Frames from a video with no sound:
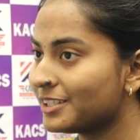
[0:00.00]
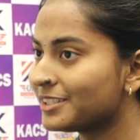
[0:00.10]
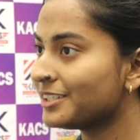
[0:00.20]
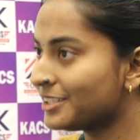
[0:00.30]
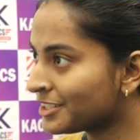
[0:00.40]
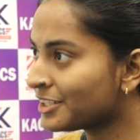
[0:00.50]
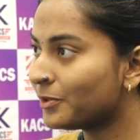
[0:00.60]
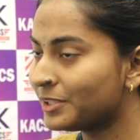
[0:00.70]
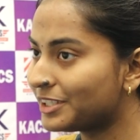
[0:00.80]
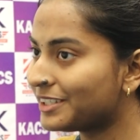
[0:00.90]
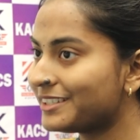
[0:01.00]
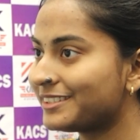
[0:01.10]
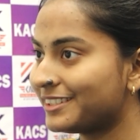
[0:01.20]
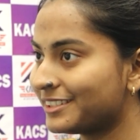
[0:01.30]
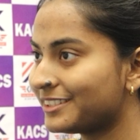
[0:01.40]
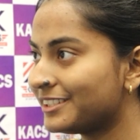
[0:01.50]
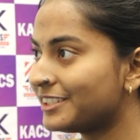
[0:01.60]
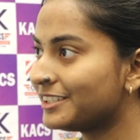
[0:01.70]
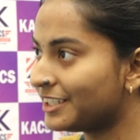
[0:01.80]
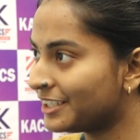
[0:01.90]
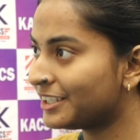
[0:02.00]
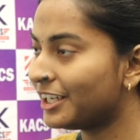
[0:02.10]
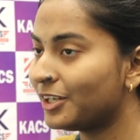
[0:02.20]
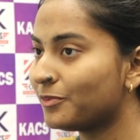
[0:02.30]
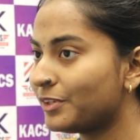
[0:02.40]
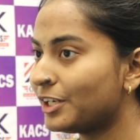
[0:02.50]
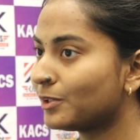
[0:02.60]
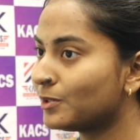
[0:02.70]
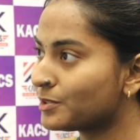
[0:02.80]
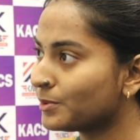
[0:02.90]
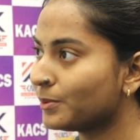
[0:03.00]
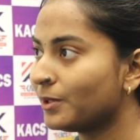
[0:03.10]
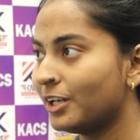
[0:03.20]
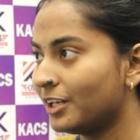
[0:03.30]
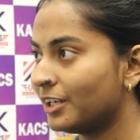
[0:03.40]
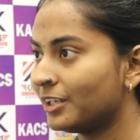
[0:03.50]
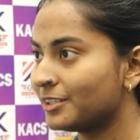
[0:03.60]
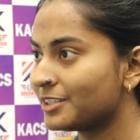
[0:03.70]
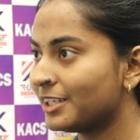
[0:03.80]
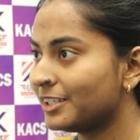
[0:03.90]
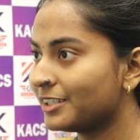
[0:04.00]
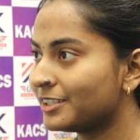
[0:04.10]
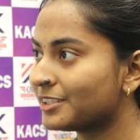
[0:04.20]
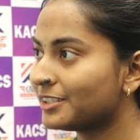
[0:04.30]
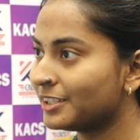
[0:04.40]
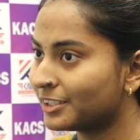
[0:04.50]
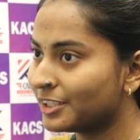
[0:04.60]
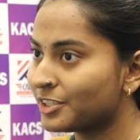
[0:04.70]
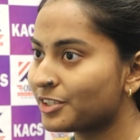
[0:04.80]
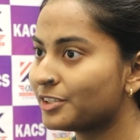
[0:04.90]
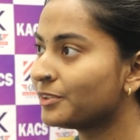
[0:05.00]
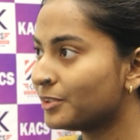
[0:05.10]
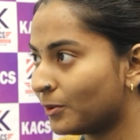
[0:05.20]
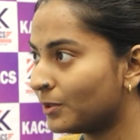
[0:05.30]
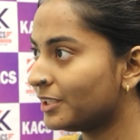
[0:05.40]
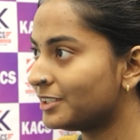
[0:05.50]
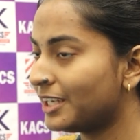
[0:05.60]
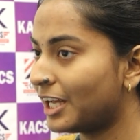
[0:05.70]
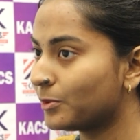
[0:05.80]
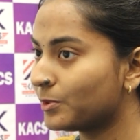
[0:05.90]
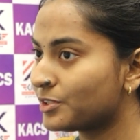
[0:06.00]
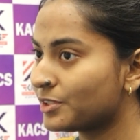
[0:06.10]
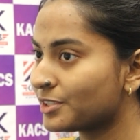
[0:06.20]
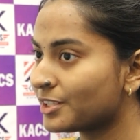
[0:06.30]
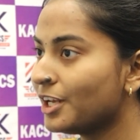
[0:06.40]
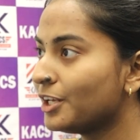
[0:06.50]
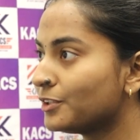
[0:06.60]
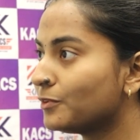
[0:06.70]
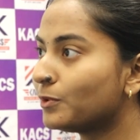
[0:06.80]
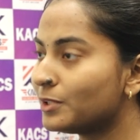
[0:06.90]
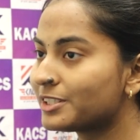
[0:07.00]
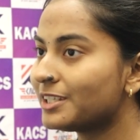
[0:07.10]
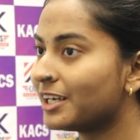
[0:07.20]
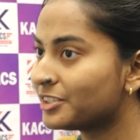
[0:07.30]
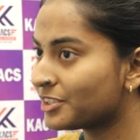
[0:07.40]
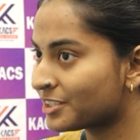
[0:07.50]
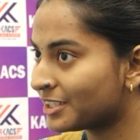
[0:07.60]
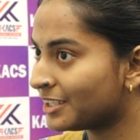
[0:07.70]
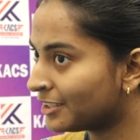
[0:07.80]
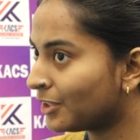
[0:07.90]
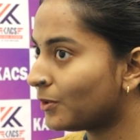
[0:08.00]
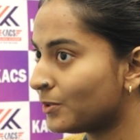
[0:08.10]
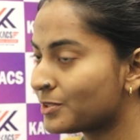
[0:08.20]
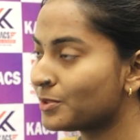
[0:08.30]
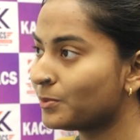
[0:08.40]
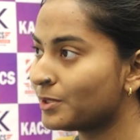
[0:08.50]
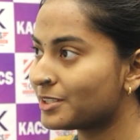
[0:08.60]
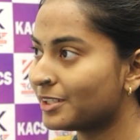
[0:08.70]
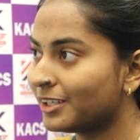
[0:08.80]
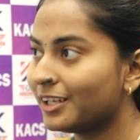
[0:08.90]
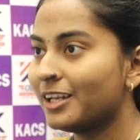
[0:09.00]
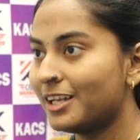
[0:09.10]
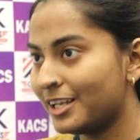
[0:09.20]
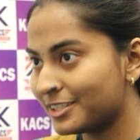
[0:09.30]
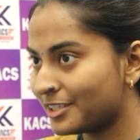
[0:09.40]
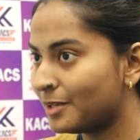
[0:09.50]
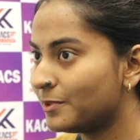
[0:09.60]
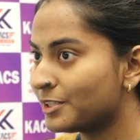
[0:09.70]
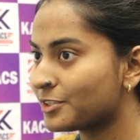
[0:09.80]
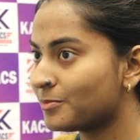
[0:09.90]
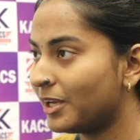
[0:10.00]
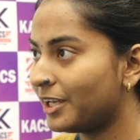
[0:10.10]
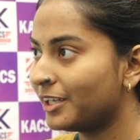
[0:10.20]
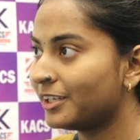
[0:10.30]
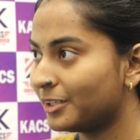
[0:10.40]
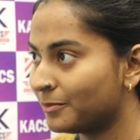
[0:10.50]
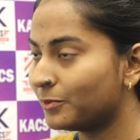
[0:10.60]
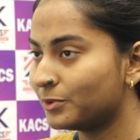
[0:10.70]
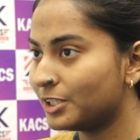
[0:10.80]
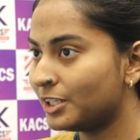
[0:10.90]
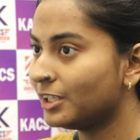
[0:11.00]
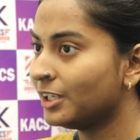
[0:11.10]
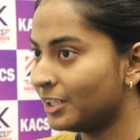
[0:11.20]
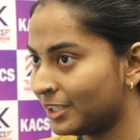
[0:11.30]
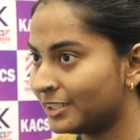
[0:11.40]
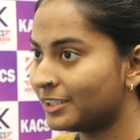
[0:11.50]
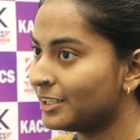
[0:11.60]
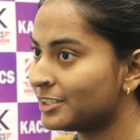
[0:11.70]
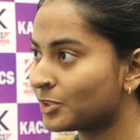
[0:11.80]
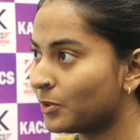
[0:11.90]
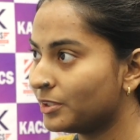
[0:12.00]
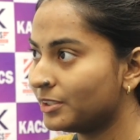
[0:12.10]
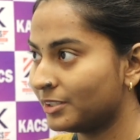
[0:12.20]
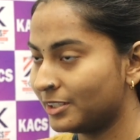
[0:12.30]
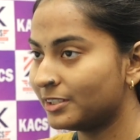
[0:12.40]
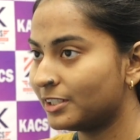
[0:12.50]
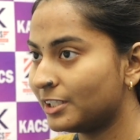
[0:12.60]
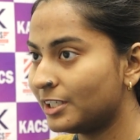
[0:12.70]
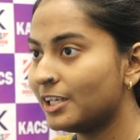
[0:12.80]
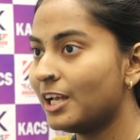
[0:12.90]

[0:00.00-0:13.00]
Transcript: so it is now increasing. So in Gita, we are also selling it in English and in all other languages. The world's largest Gita also was established by Modi in ISKCON, Delhi,